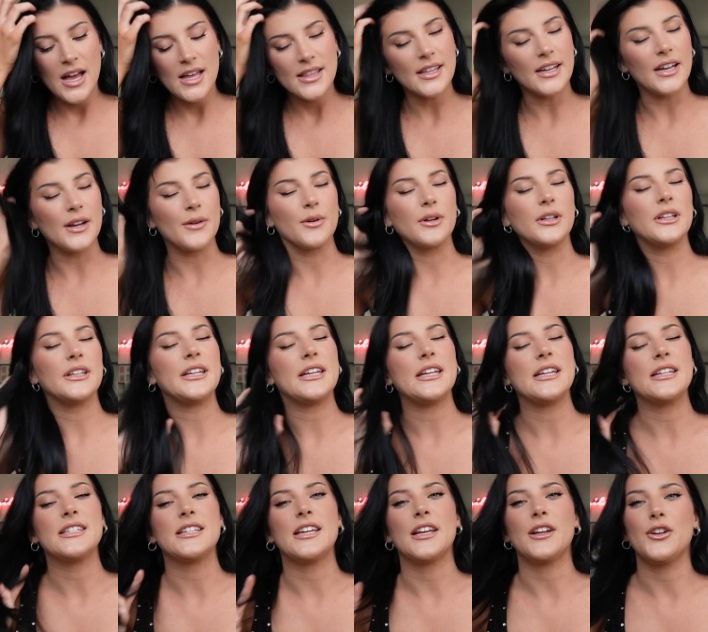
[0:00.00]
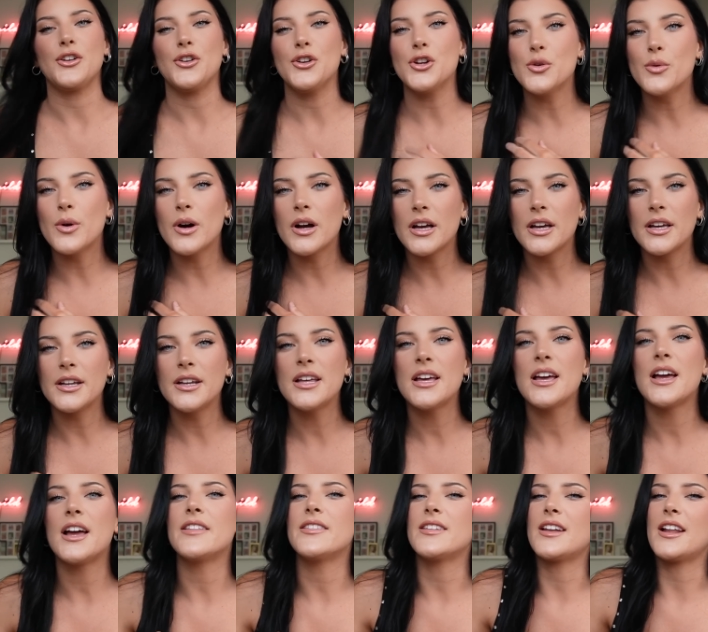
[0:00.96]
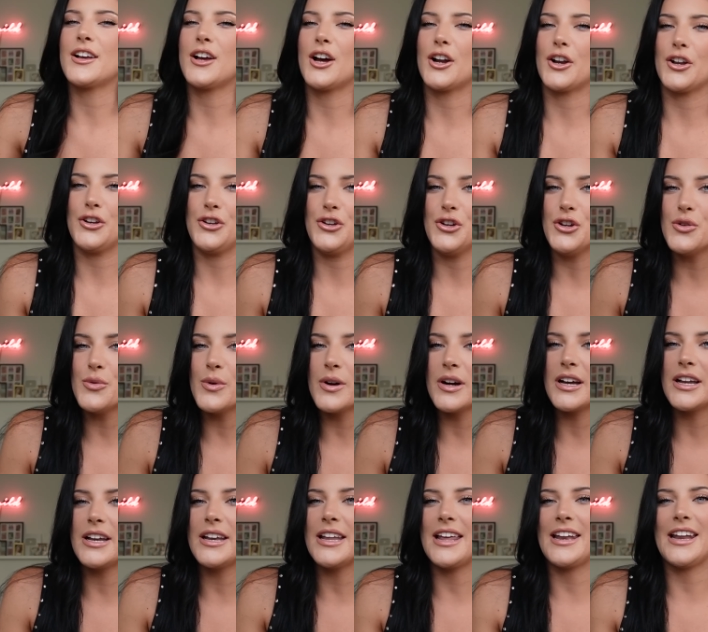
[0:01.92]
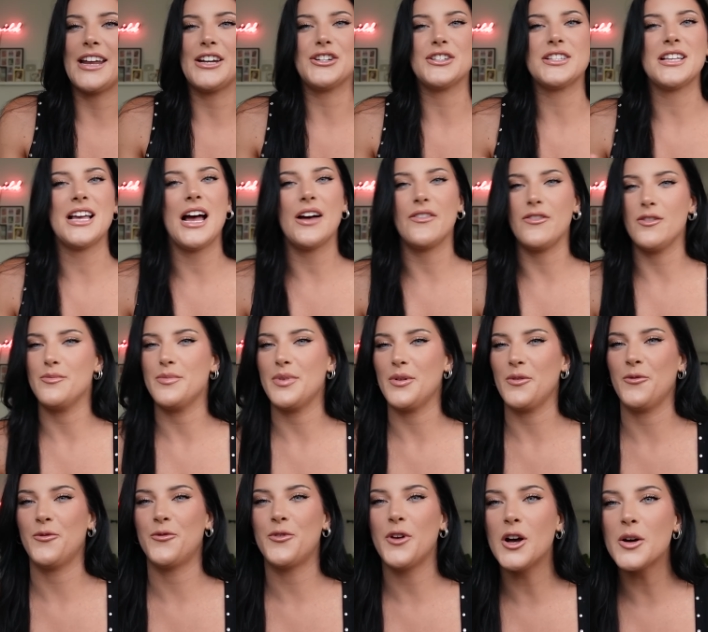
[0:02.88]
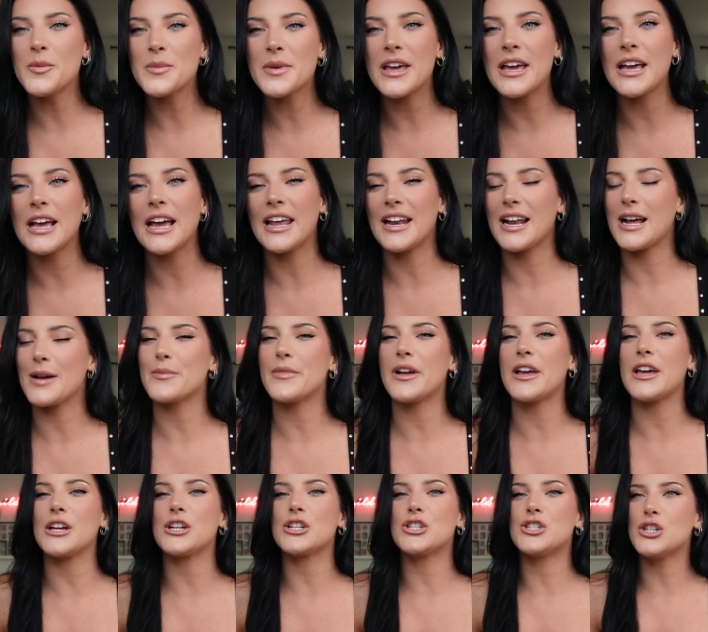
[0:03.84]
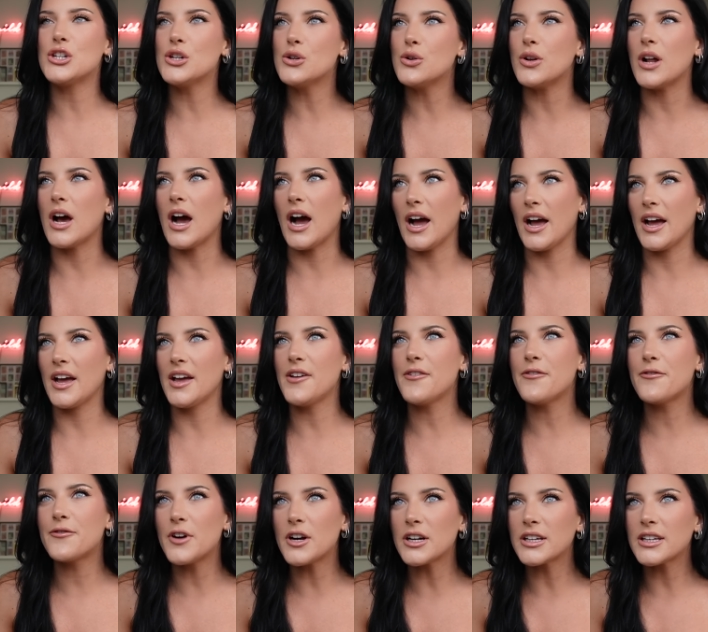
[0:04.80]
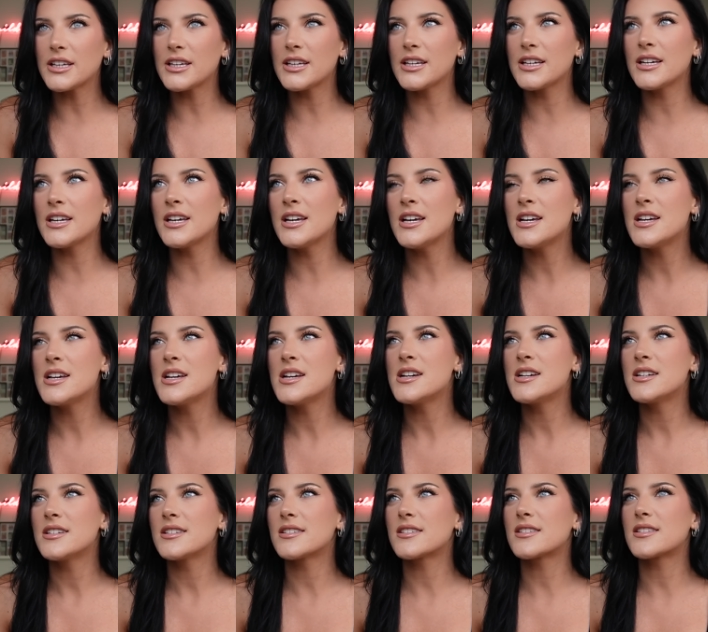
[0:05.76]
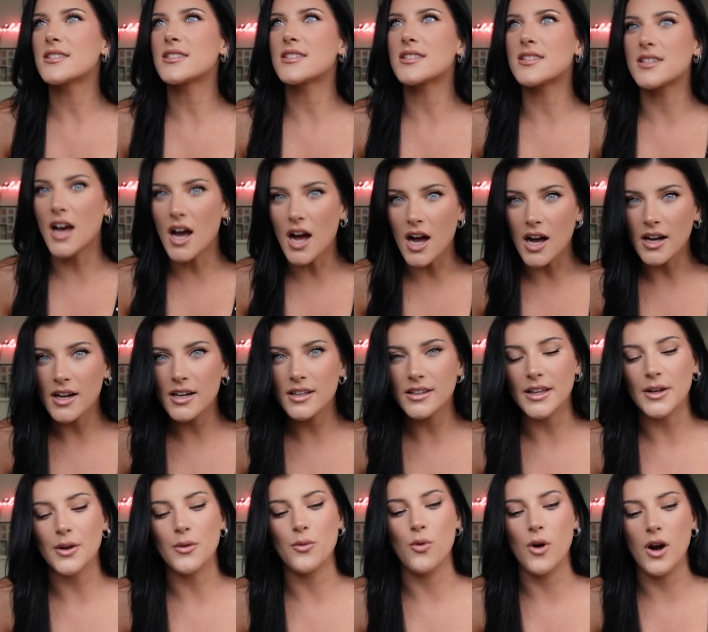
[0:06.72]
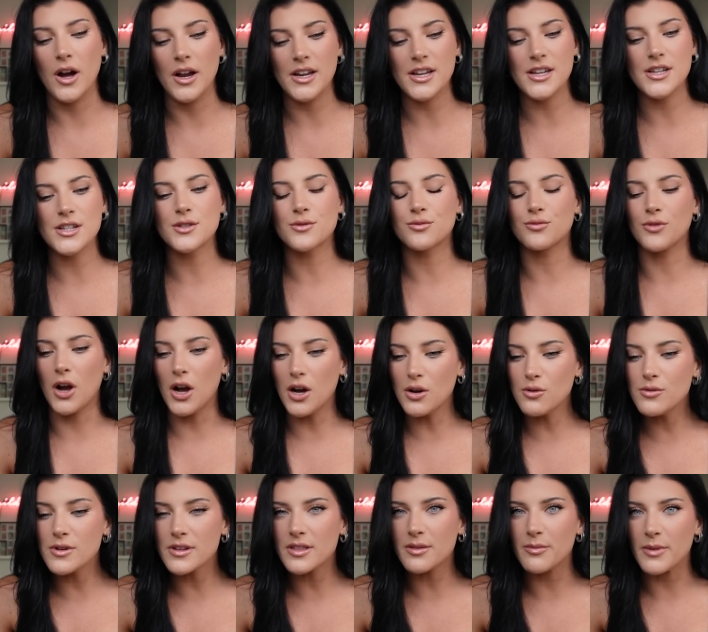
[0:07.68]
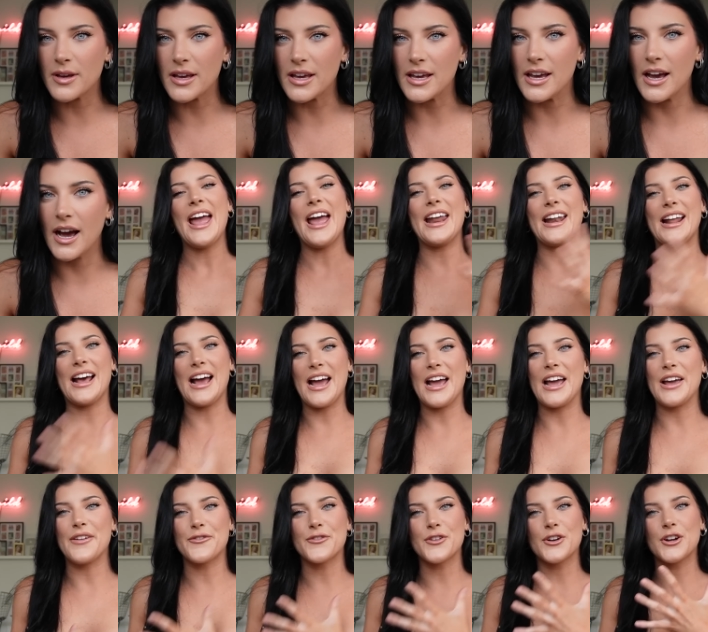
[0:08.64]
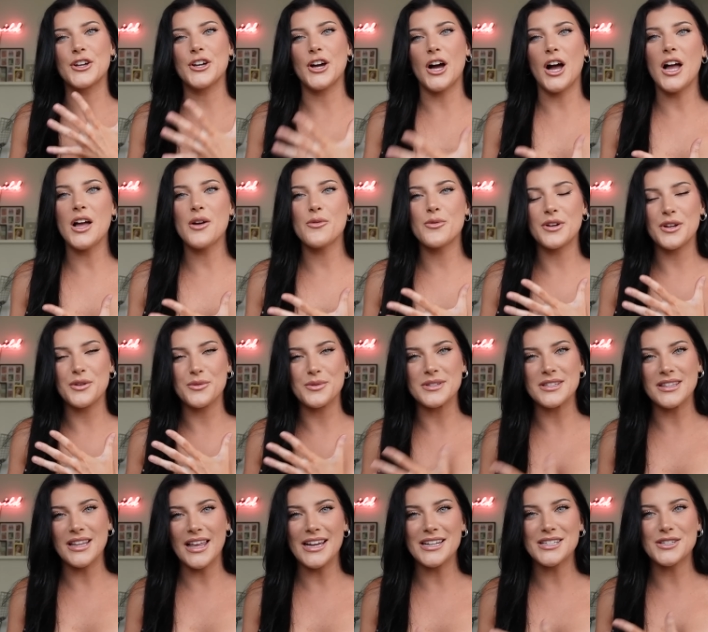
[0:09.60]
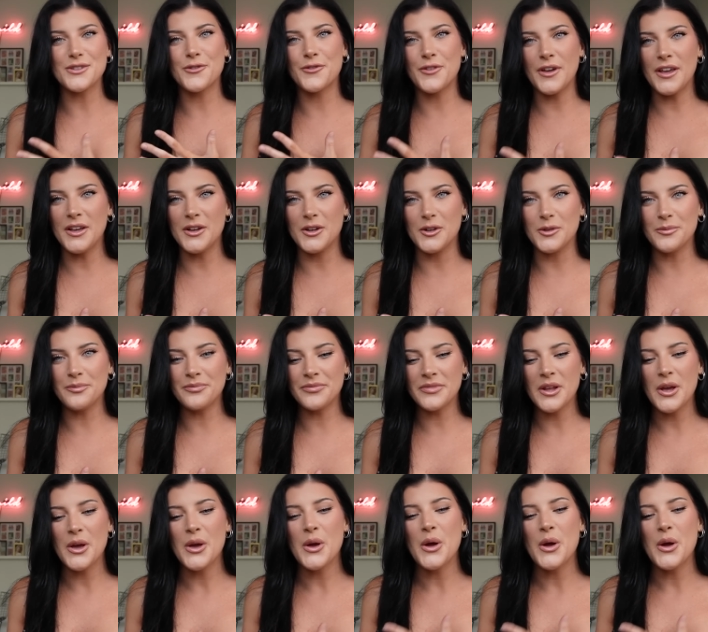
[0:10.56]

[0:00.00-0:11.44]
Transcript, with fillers: that I really needed to get a new one and then I got a new one and I just haven't been filming and I'm like, dude, I fucking suck. Like what is wrong with me? And I forgot what it was like to film